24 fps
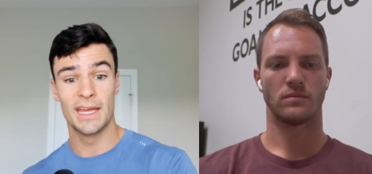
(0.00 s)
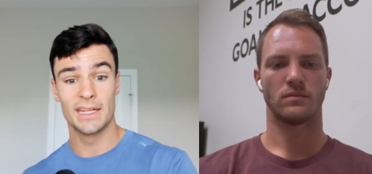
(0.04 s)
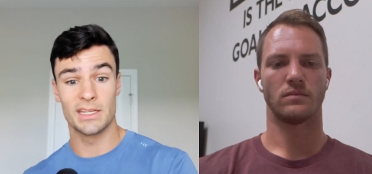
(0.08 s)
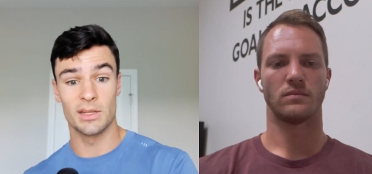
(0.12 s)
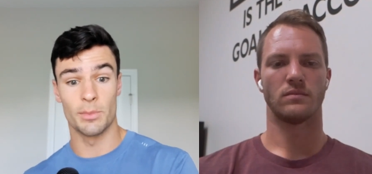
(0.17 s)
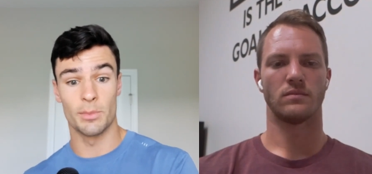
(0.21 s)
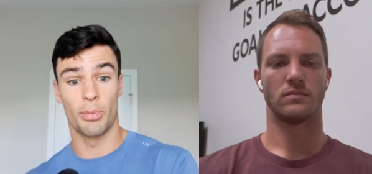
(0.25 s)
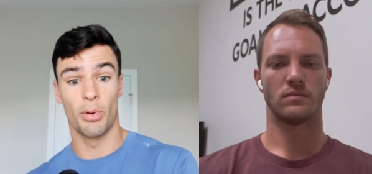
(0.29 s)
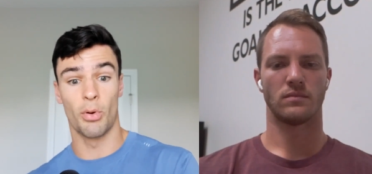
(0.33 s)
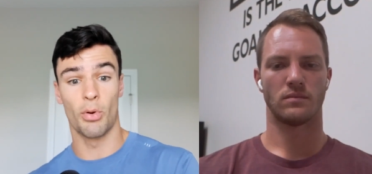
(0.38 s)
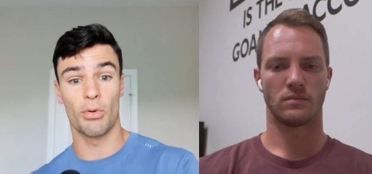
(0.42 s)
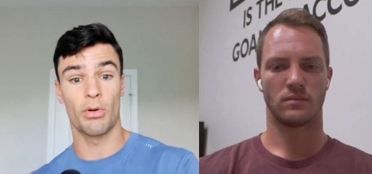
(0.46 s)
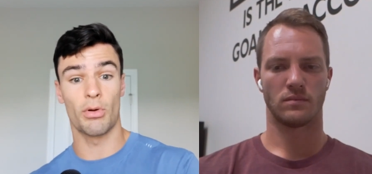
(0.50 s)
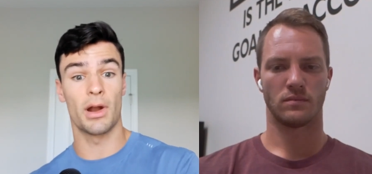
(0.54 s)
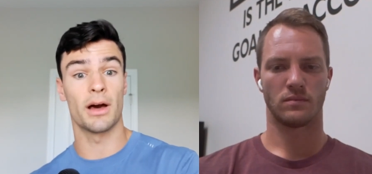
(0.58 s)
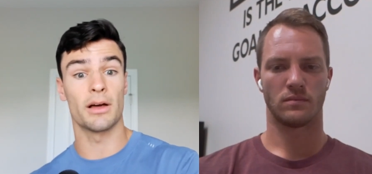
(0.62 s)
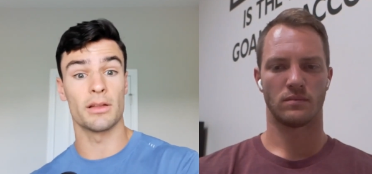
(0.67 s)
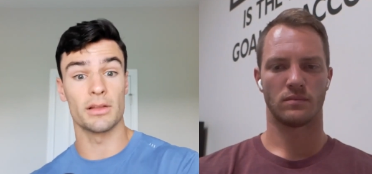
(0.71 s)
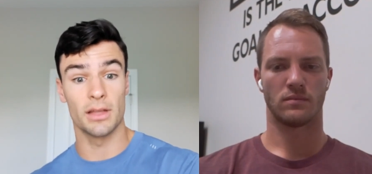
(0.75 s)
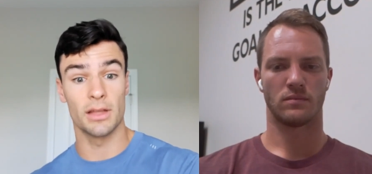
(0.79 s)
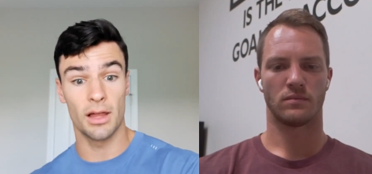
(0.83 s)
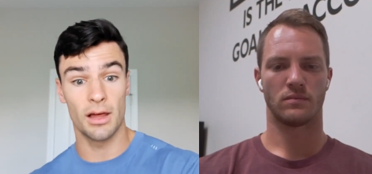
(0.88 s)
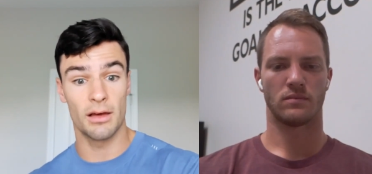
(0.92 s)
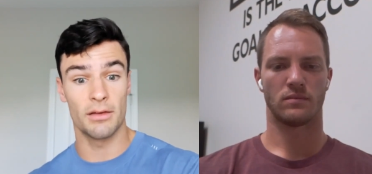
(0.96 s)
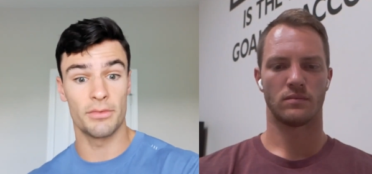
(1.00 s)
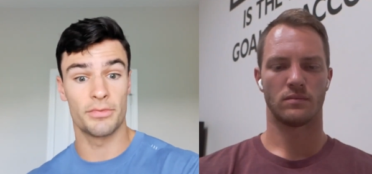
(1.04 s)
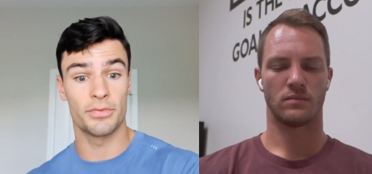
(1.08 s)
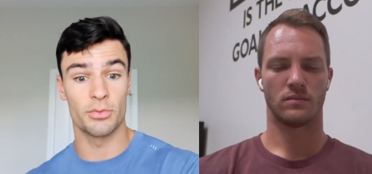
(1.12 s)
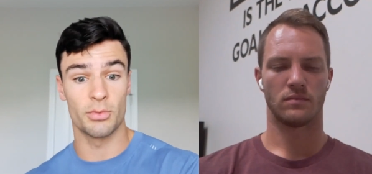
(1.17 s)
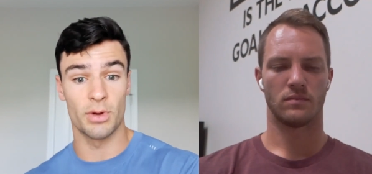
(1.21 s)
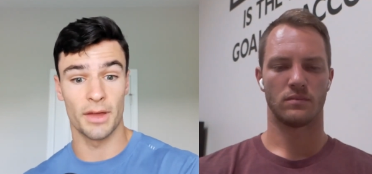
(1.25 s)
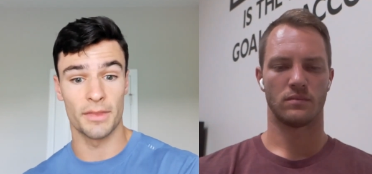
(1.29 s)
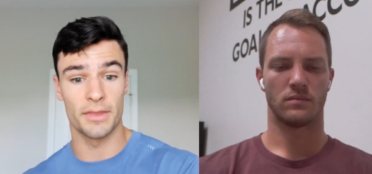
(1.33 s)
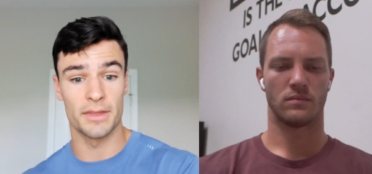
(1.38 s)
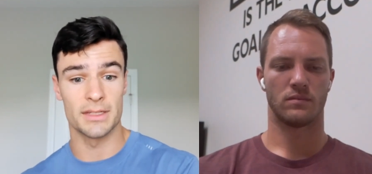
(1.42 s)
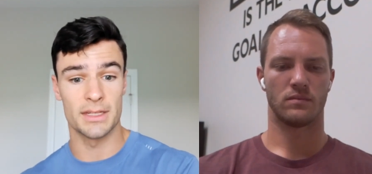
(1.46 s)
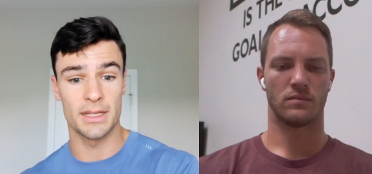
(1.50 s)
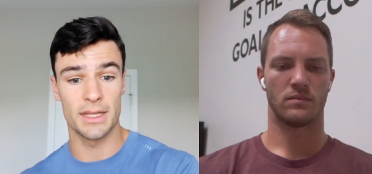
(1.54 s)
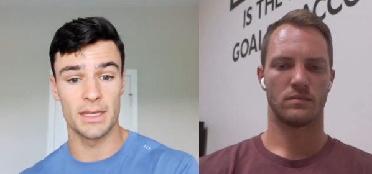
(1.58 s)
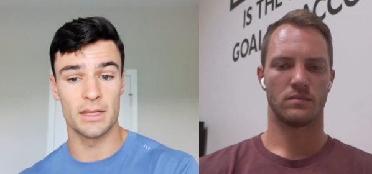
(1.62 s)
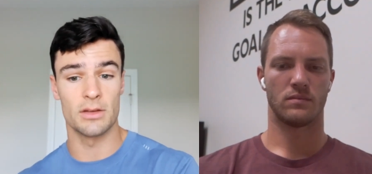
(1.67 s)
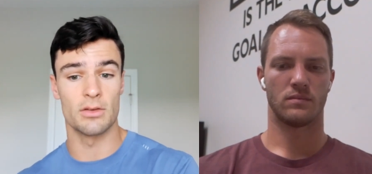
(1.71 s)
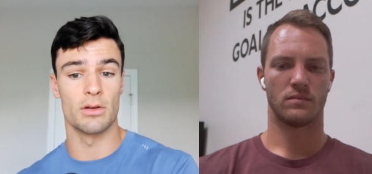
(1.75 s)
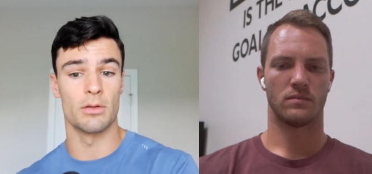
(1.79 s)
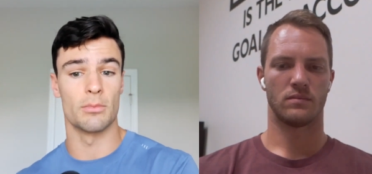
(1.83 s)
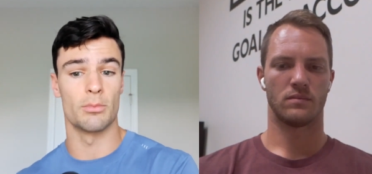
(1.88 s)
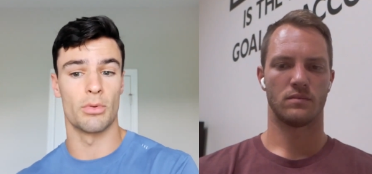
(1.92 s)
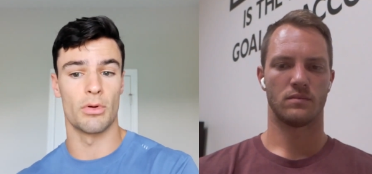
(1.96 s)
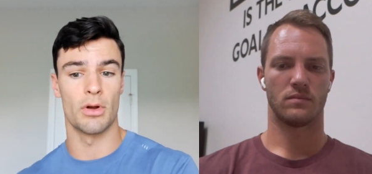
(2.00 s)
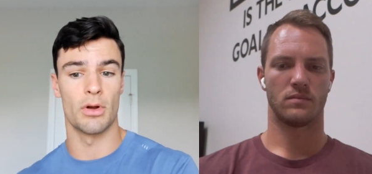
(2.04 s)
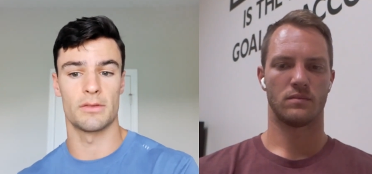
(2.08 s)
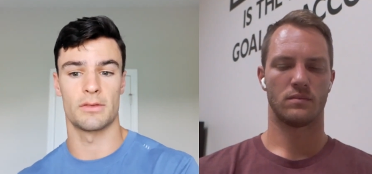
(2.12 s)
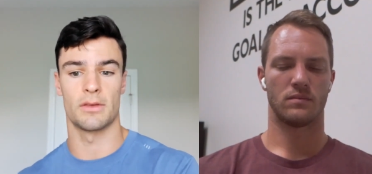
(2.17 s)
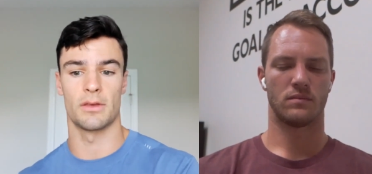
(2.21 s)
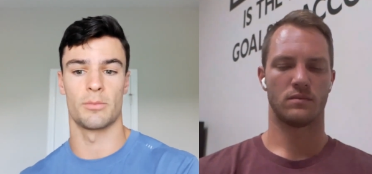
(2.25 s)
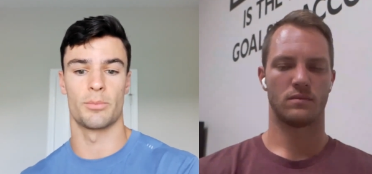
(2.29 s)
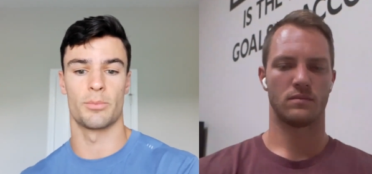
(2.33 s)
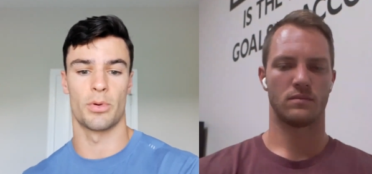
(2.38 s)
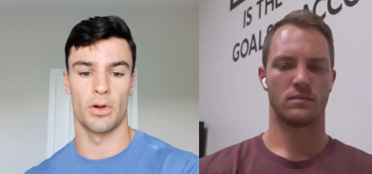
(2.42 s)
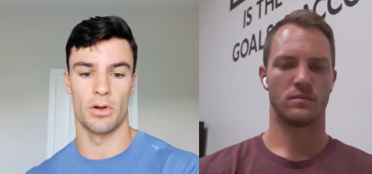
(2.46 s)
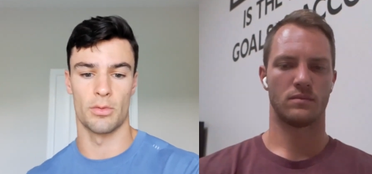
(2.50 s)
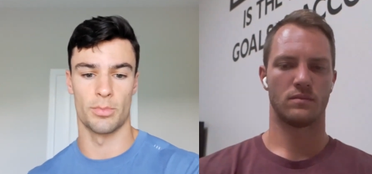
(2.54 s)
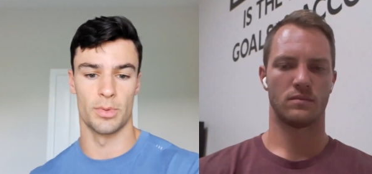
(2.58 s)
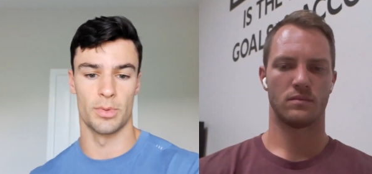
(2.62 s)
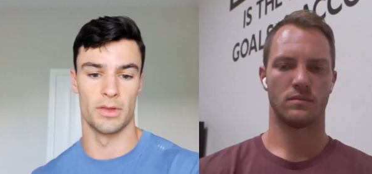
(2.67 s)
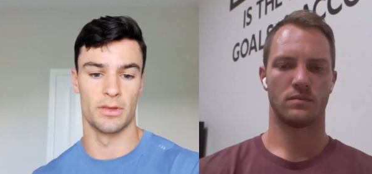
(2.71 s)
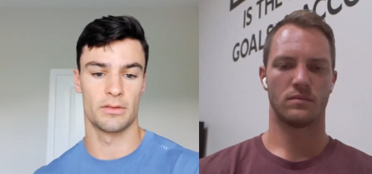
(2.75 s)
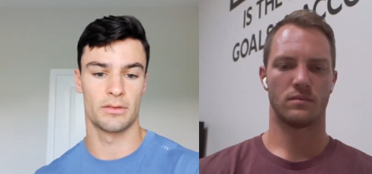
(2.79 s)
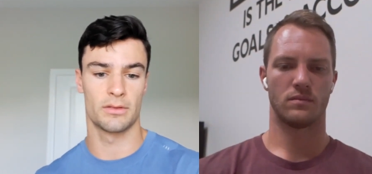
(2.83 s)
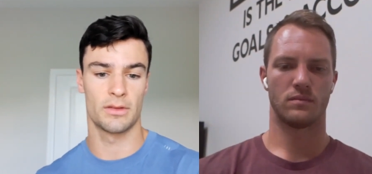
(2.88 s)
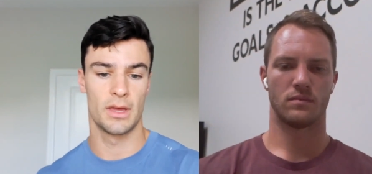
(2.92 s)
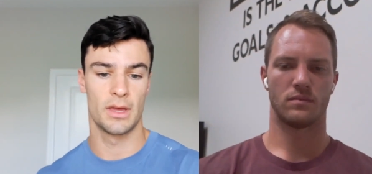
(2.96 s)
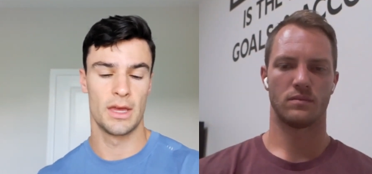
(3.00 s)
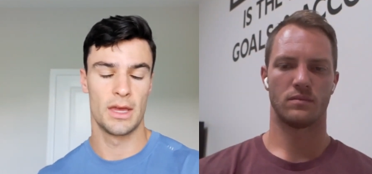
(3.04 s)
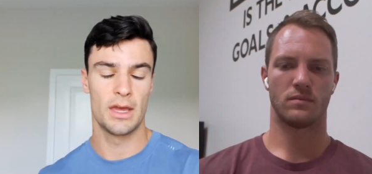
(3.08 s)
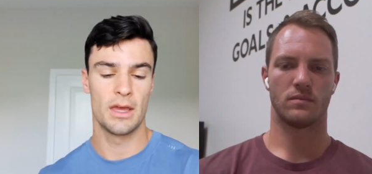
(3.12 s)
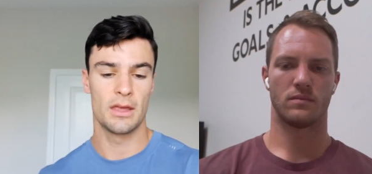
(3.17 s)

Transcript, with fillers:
Speaker 1: to pour out love throughout the day. You're embracing purpose.